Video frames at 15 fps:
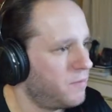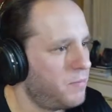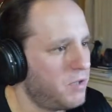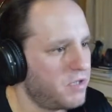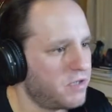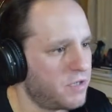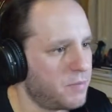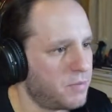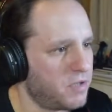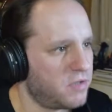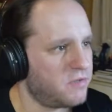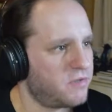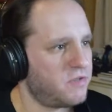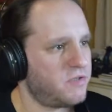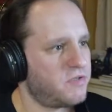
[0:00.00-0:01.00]
building
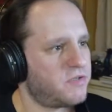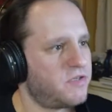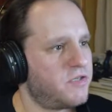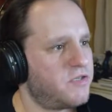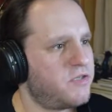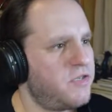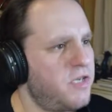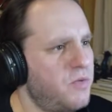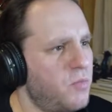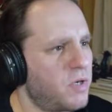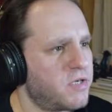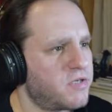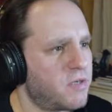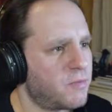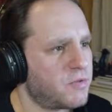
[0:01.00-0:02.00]
abilities. The city
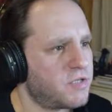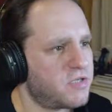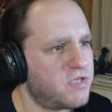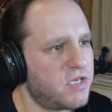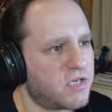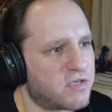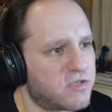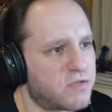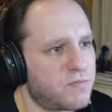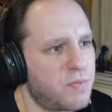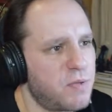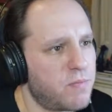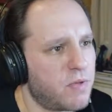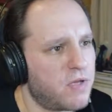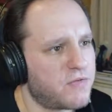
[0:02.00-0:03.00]
wakes up at 6.
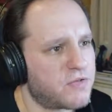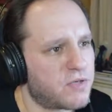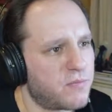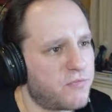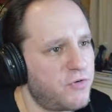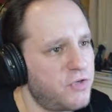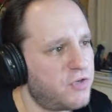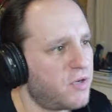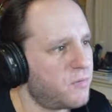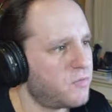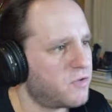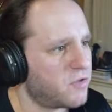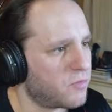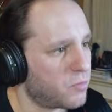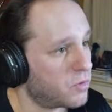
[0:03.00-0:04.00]
People have some free time
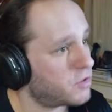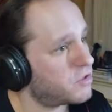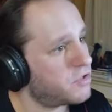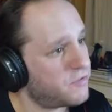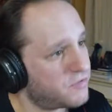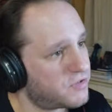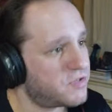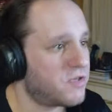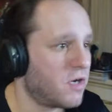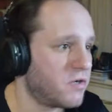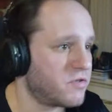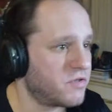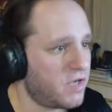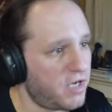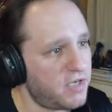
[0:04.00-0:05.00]
until the work shift
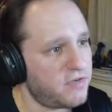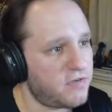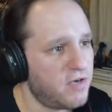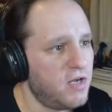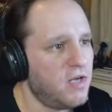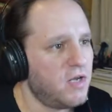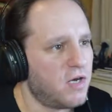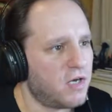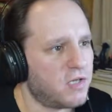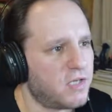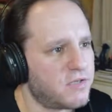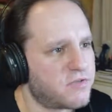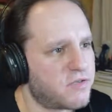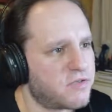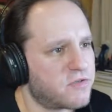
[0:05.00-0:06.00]
starts late,
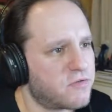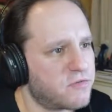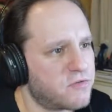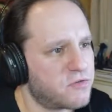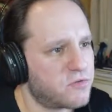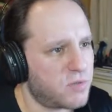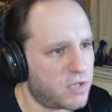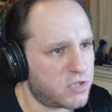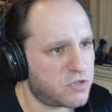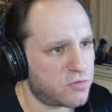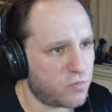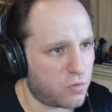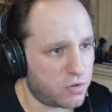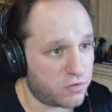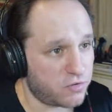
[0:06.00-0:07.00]
unless there's
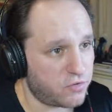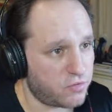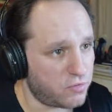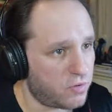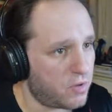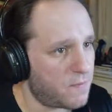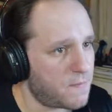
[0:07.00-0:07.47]
construction work to do.